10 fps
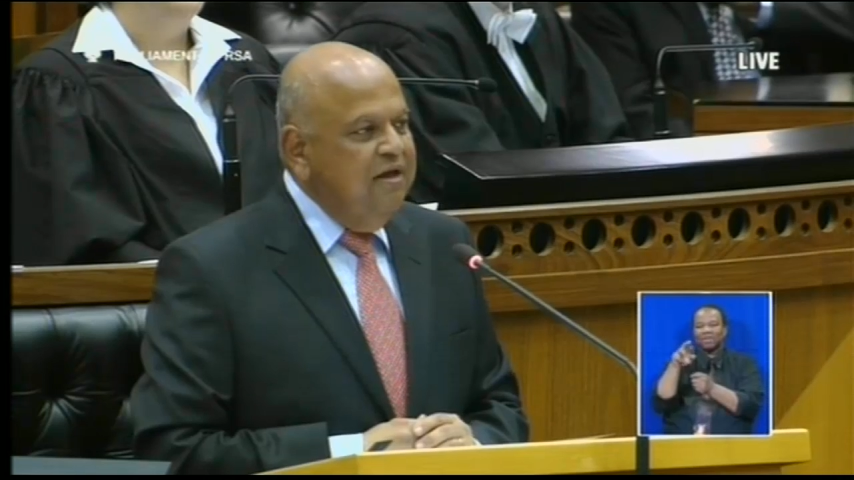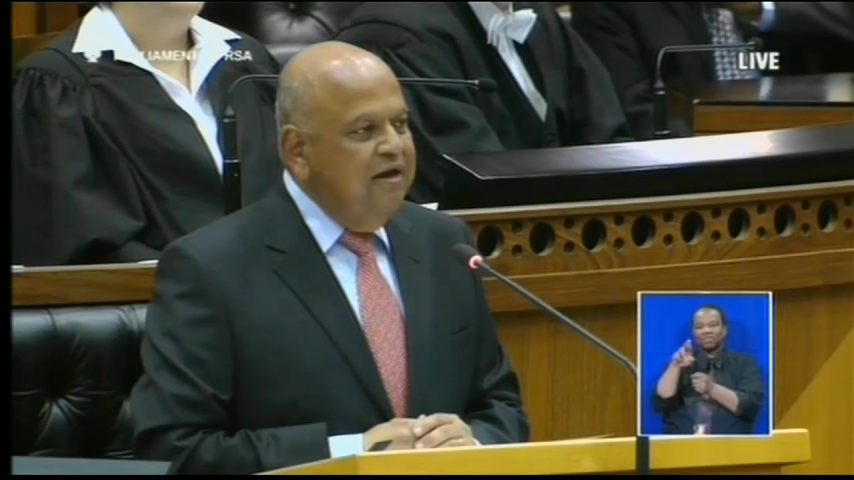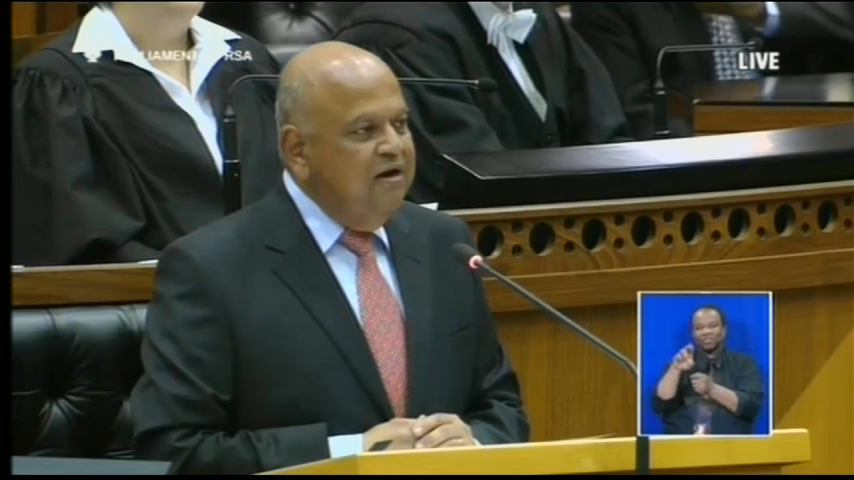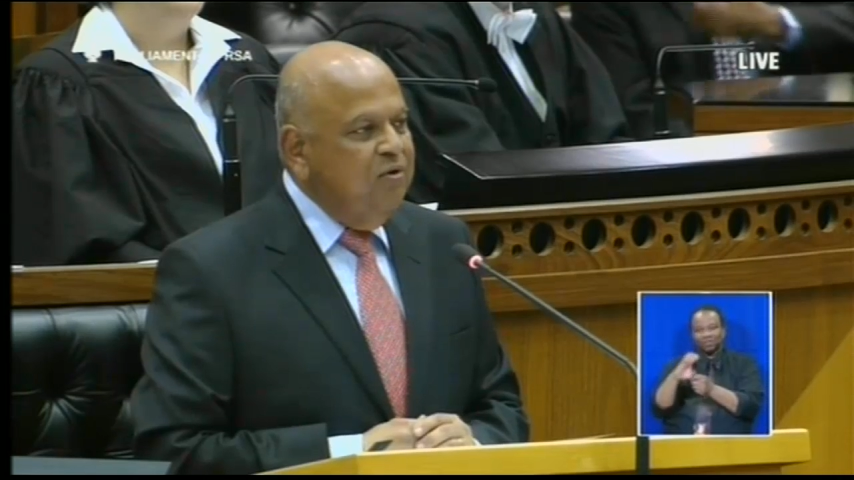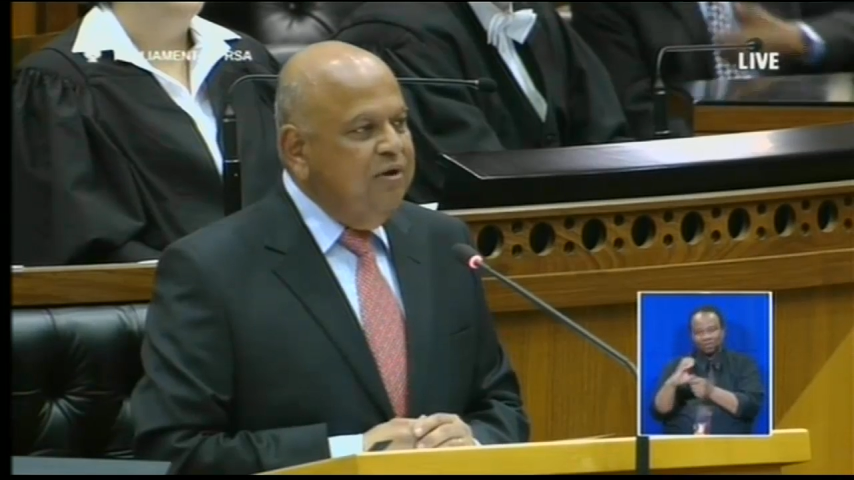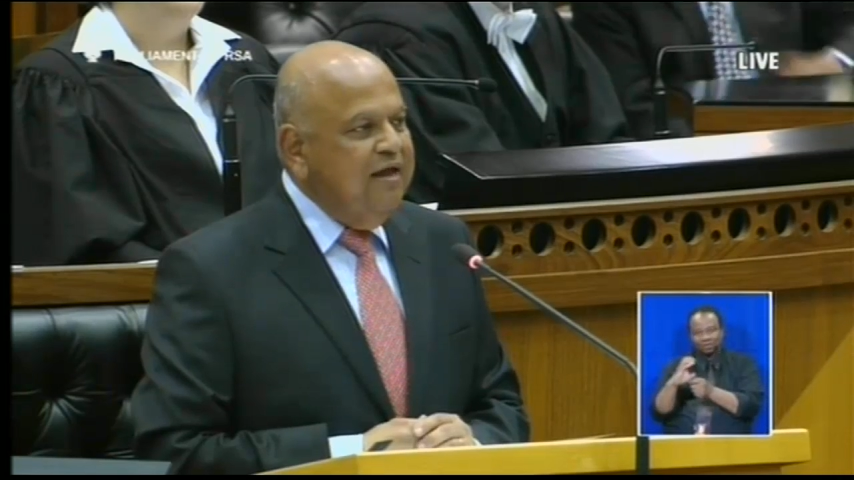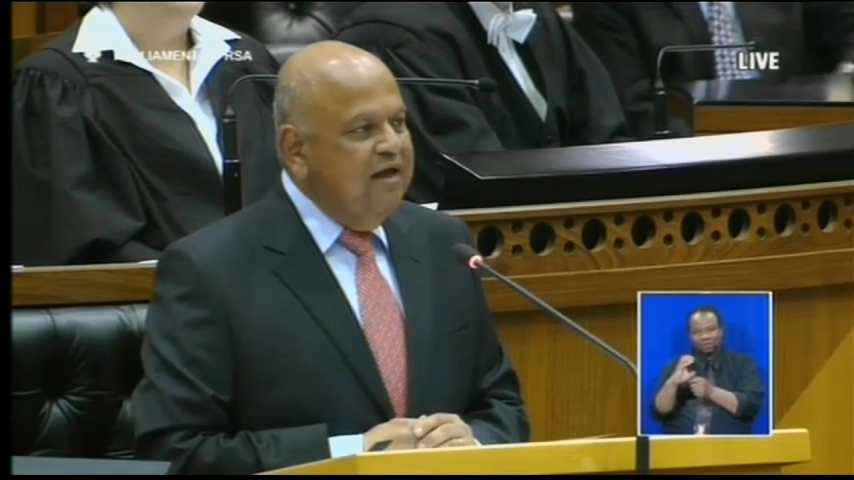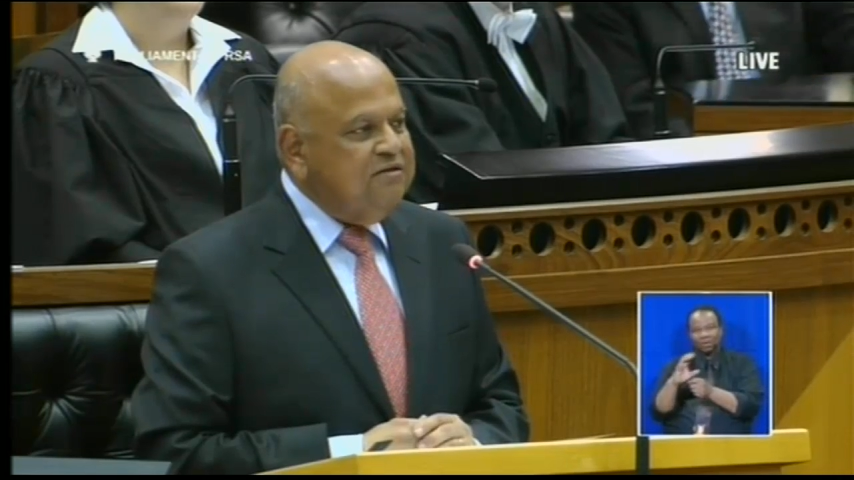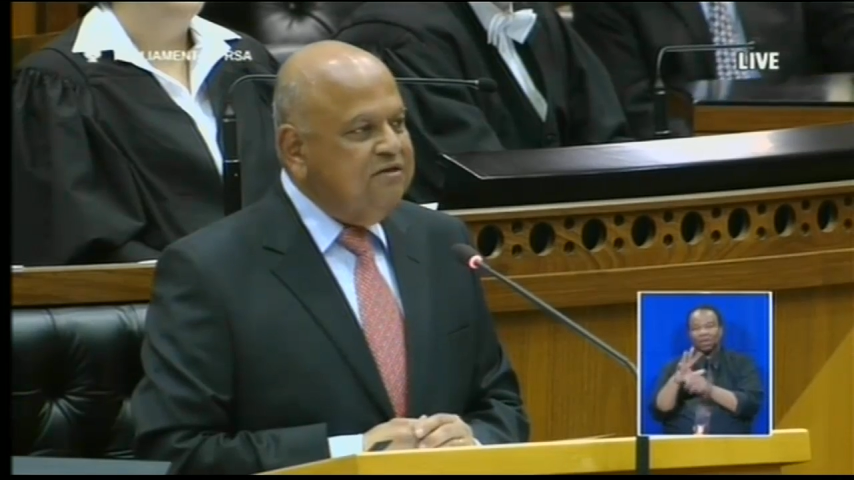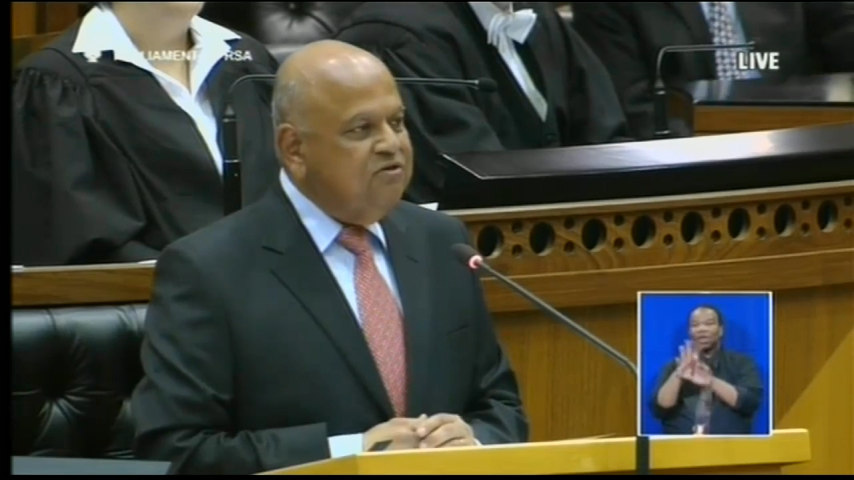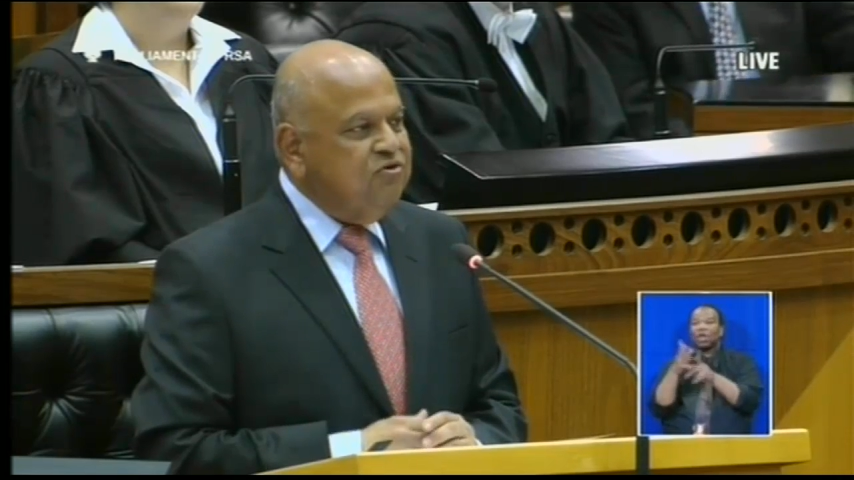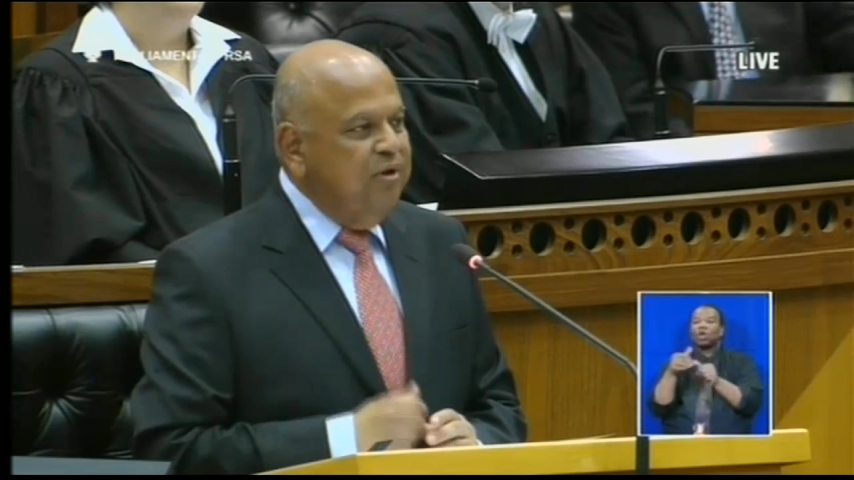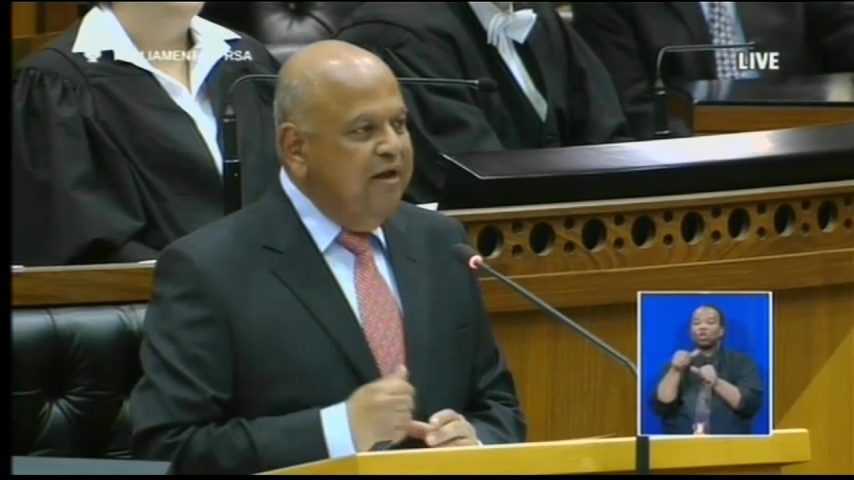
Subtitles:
including access to